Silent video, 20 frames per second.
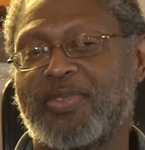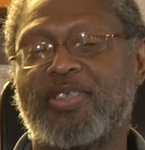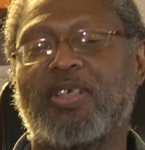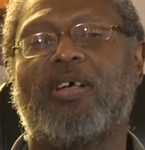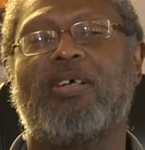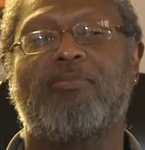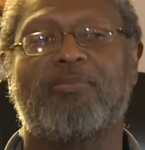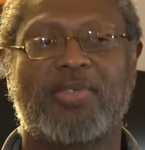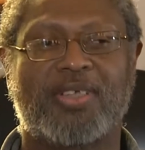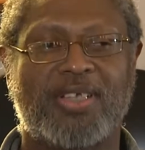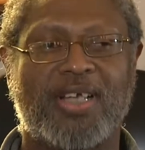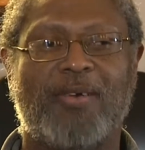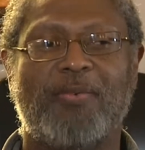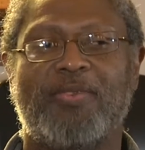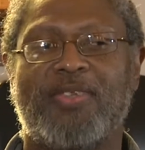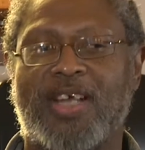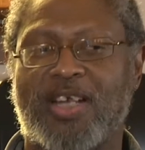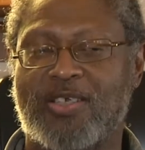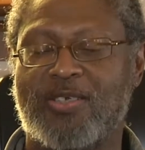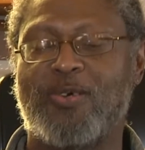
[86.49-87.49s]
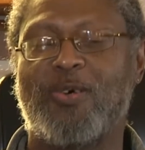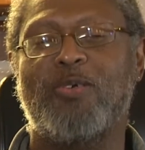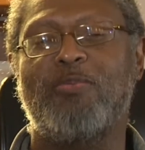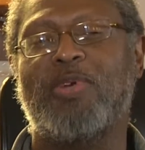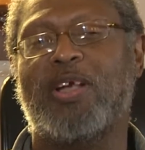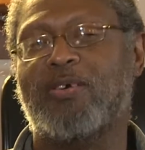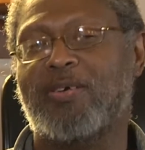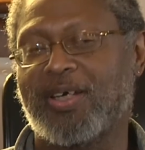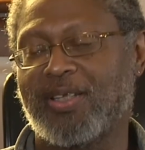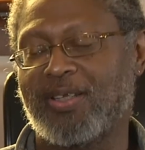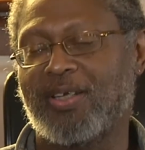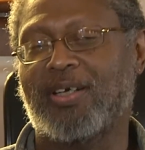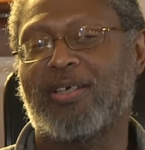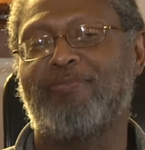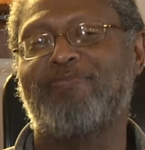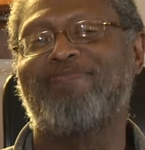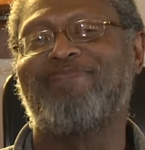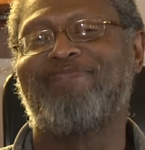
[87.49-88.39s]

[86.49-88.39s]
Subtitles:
So that sold me right there.